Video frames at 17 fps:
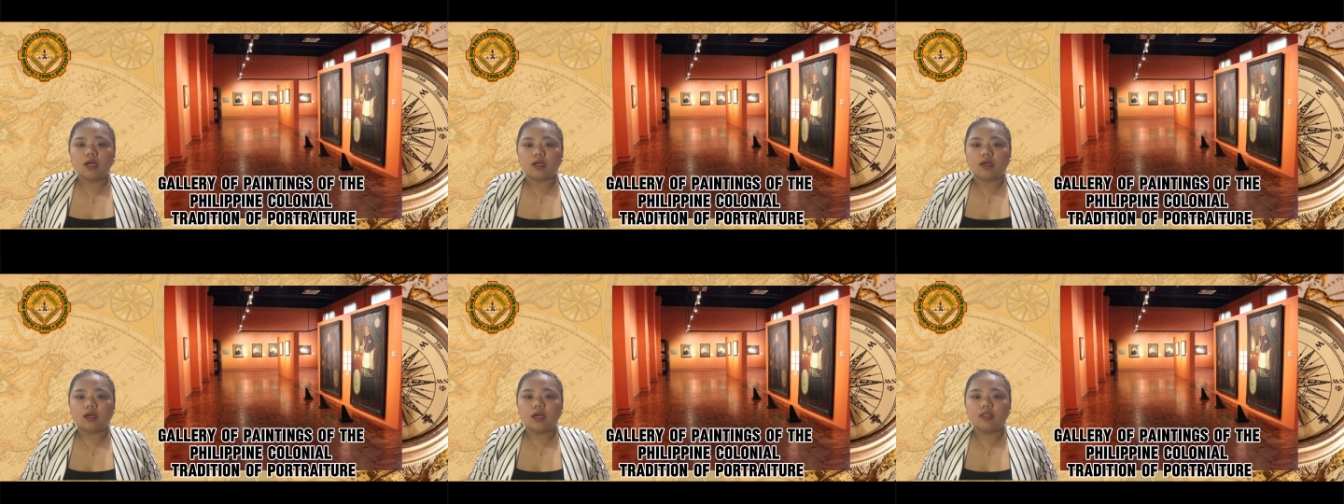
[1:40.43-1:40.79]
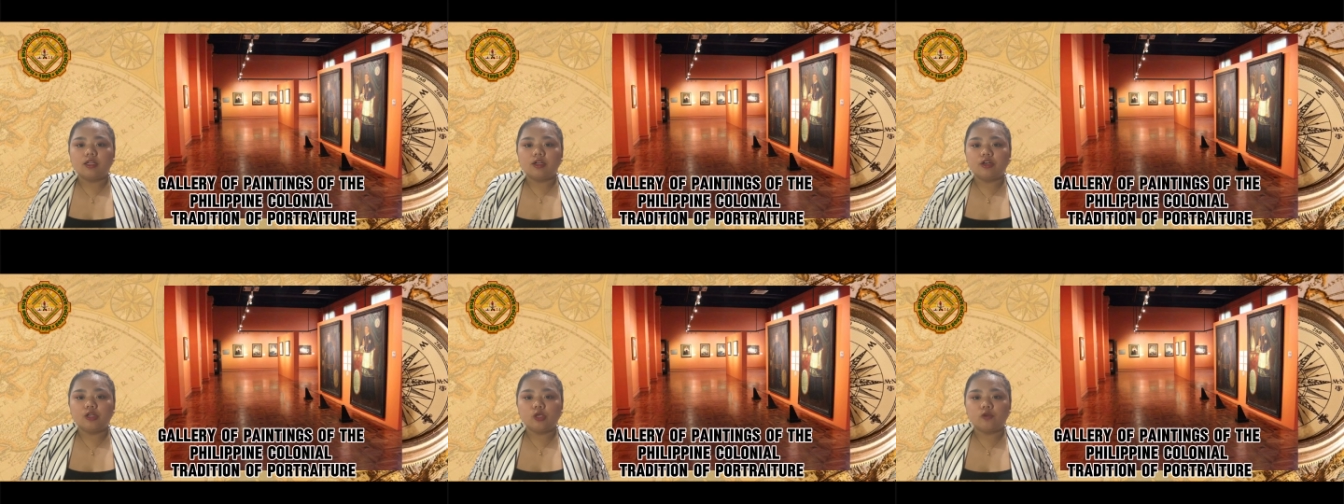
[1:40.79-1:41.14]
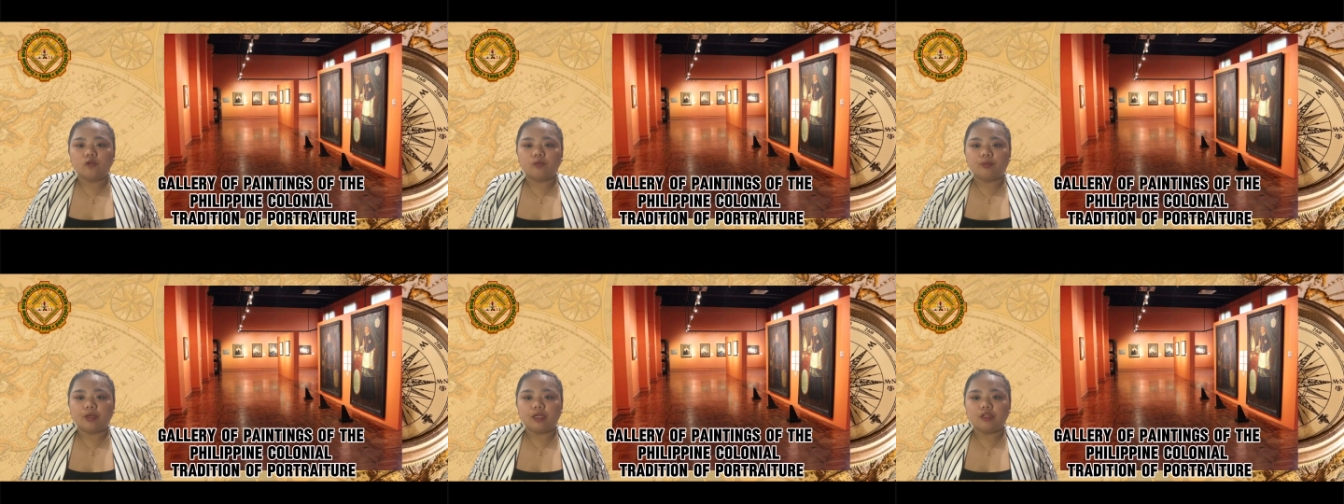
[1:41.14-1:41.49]
Gallery of
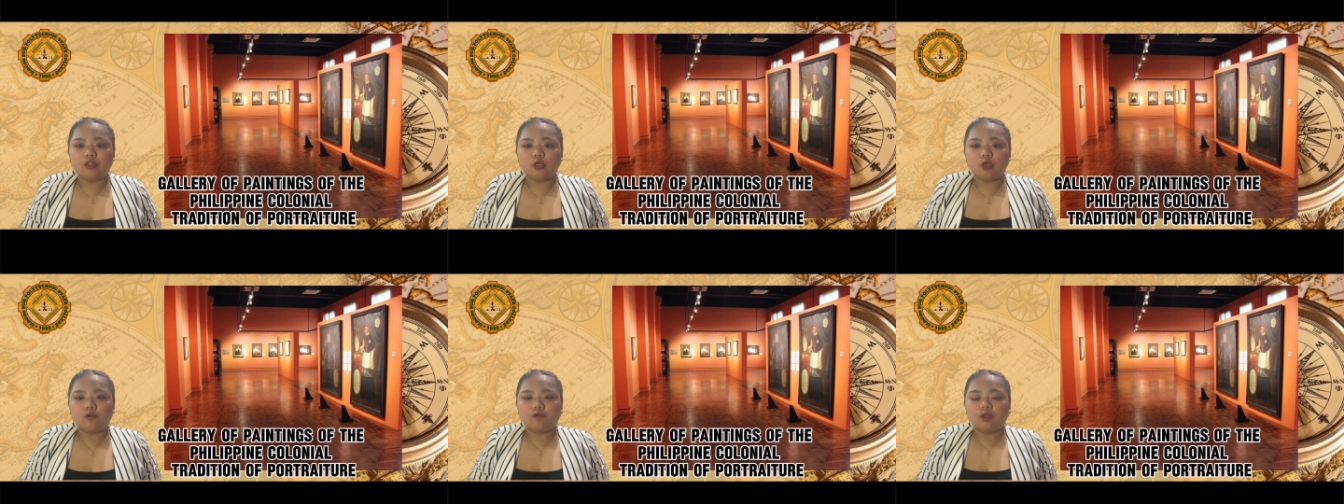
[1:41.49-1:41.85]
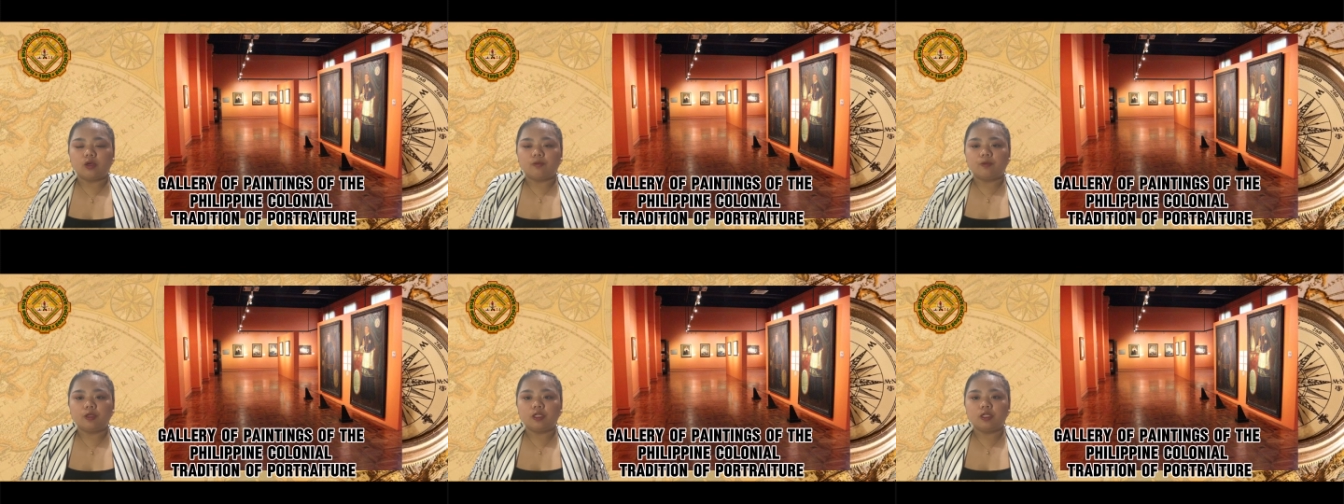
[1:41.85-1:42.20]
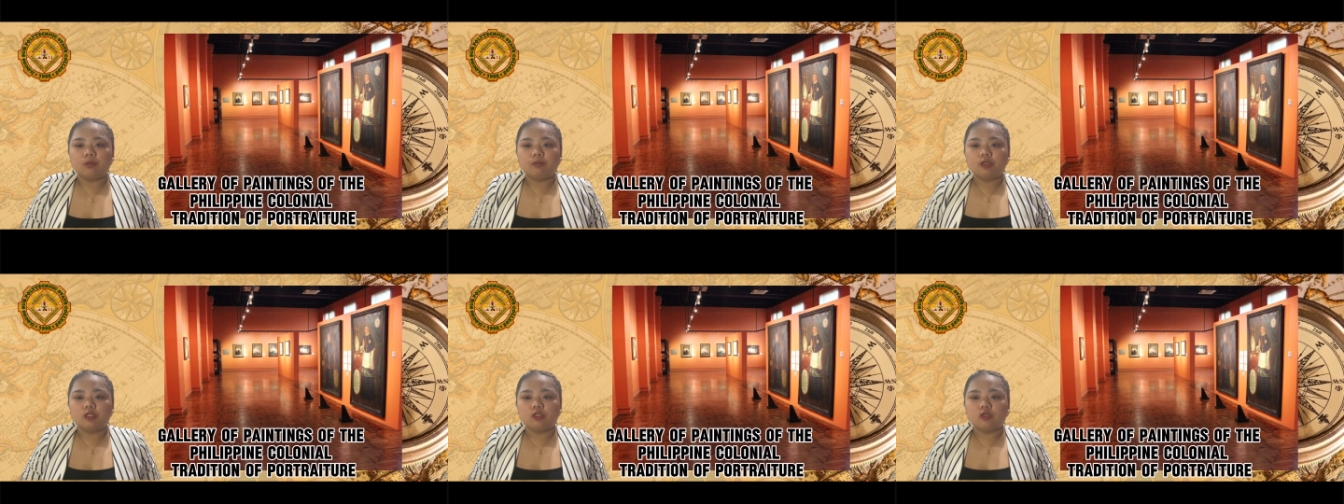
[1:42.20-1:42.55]
Painting of the
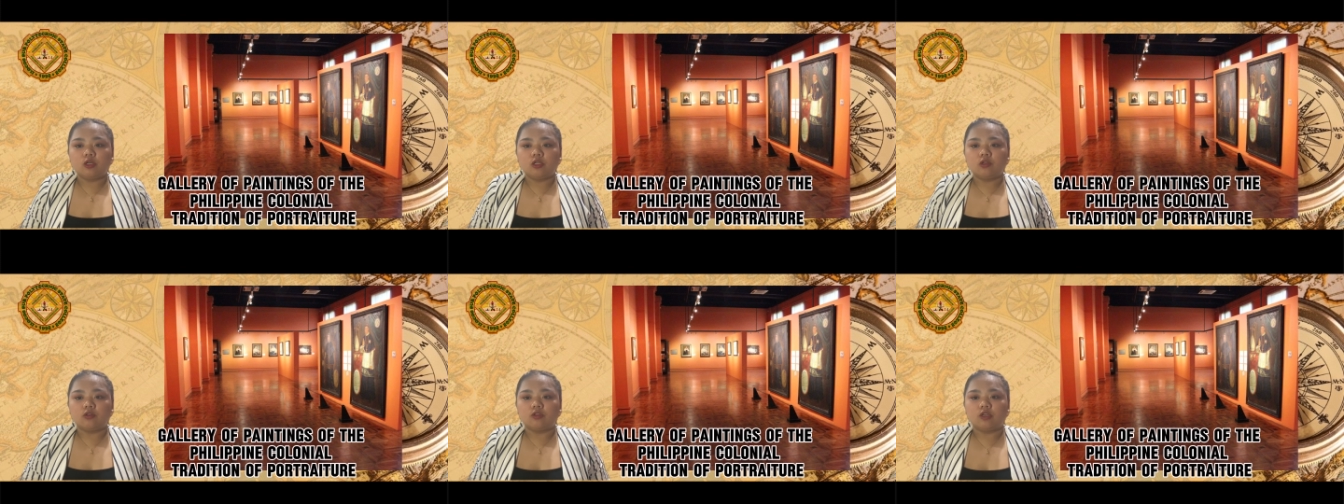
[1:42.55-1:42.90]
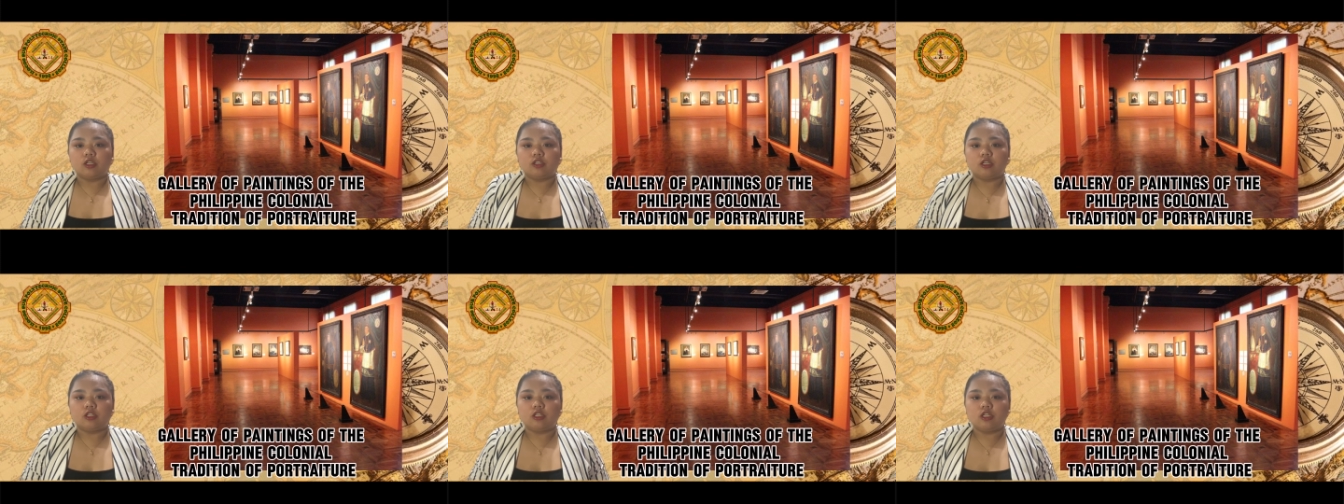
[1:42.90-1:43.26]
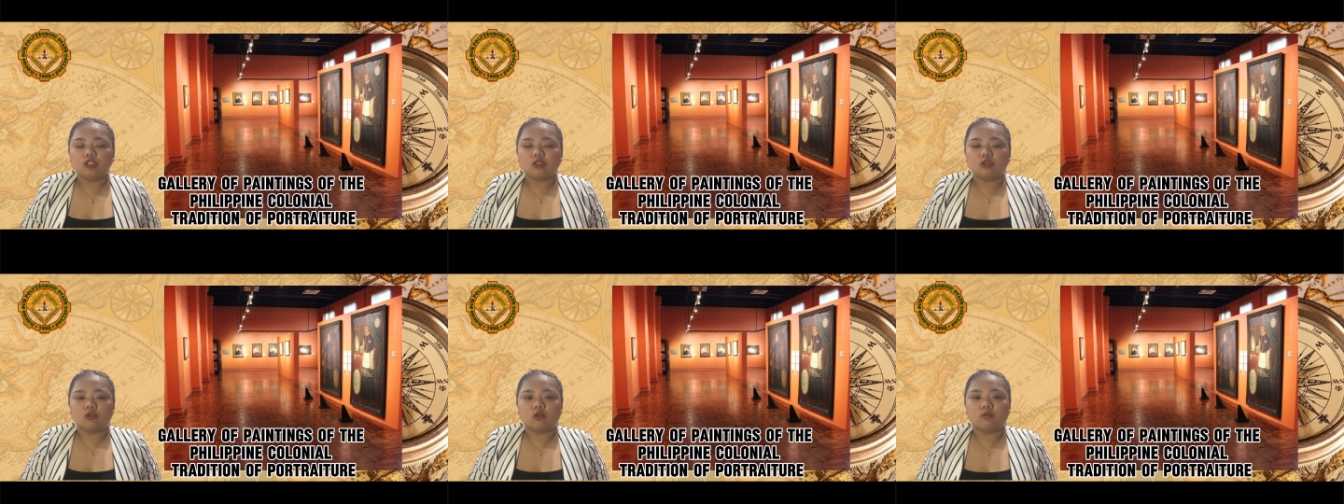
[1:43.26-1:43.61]
Philippine Colonial
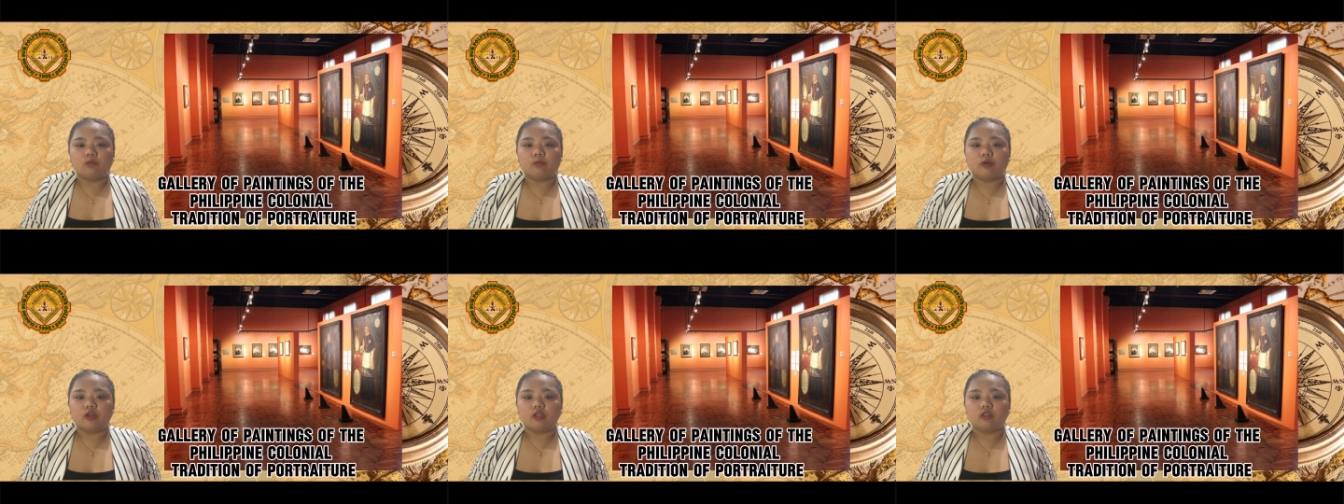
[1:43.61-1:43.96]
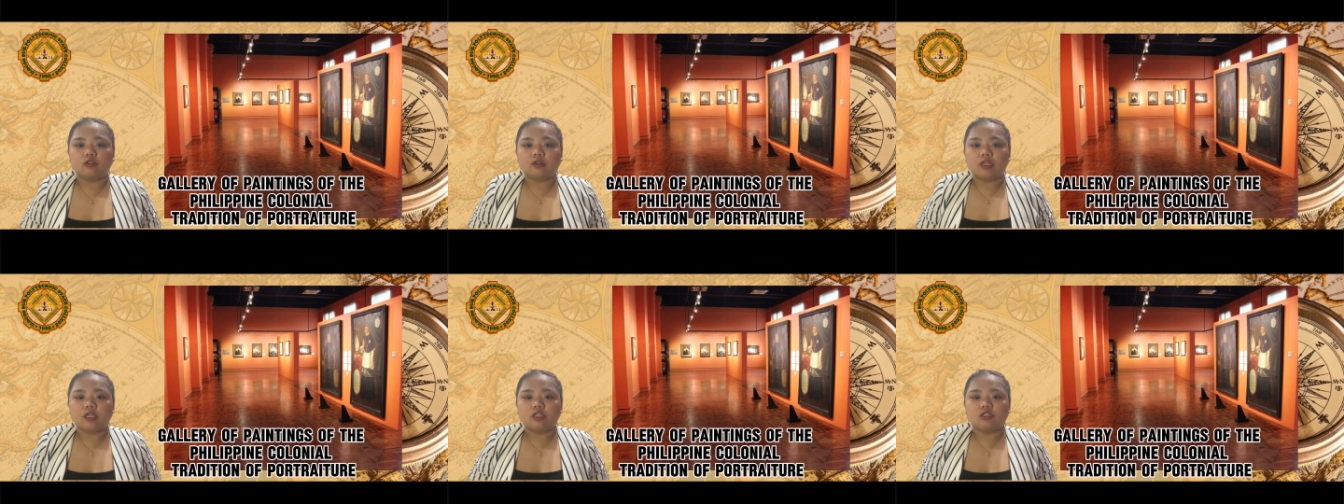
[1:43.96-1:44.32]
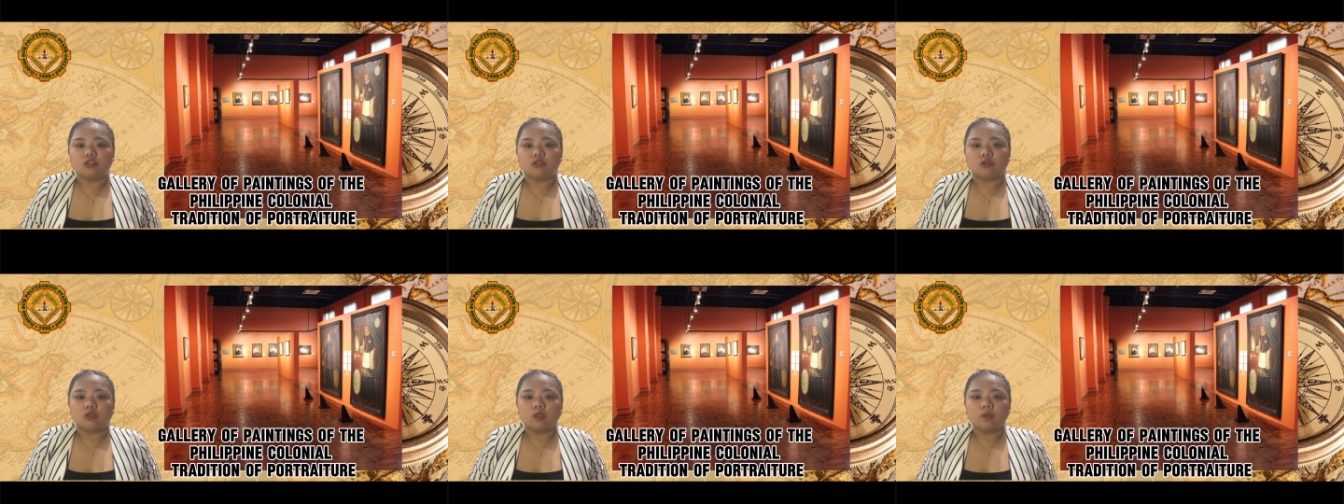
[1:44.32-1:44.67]
Tradition of Portraiture.